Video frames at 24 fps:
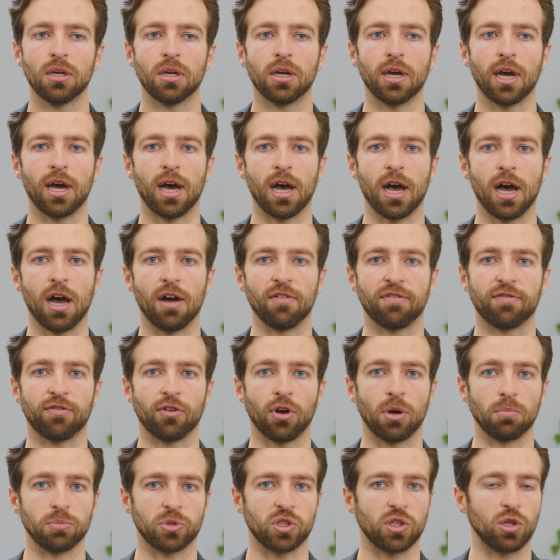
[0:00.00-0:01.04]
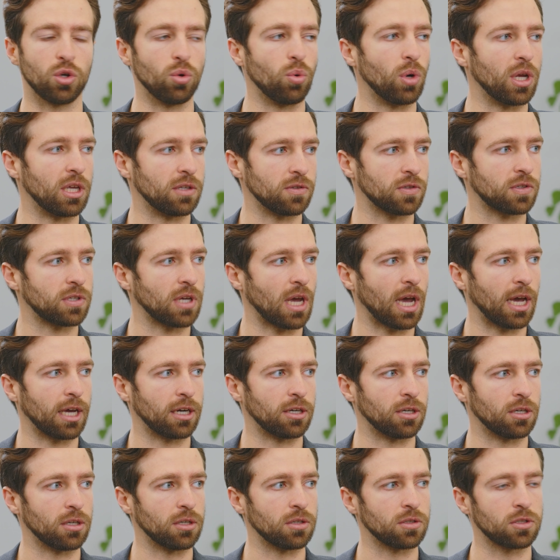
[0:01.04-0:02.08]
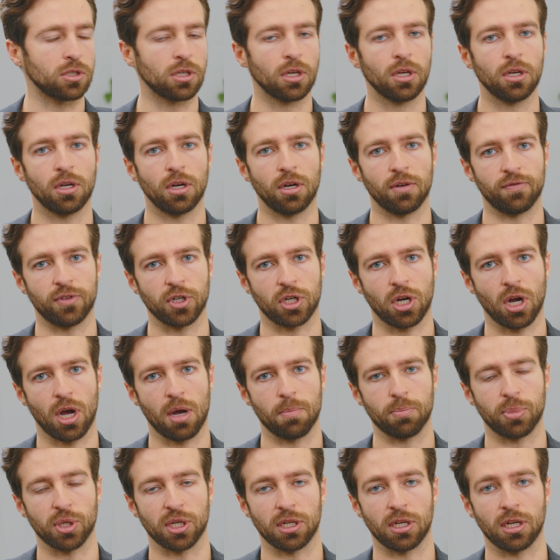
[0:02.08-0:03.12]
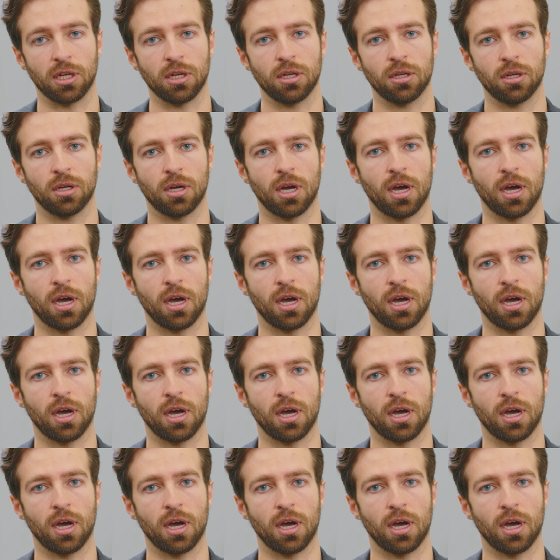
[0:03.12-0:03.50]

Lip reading: from 2 insiders of the company.